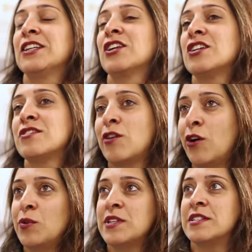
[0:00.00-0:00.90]
not
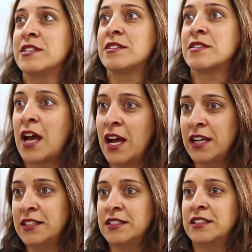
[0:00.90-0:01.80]
always
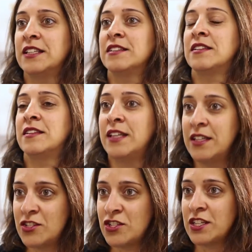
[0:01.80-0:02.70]
deciding and
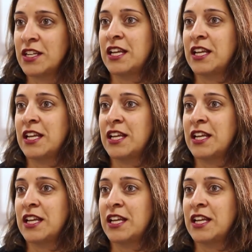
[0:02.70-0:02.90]
teaching